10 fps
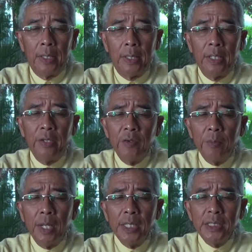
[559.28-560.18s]
And it
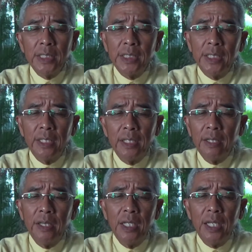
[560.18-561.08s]
reminds us that
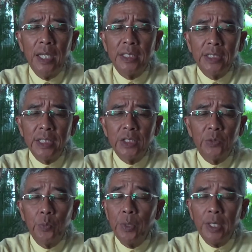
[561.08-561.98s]
nothing
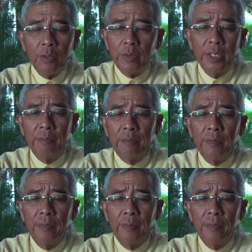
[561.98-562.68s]
exists without him.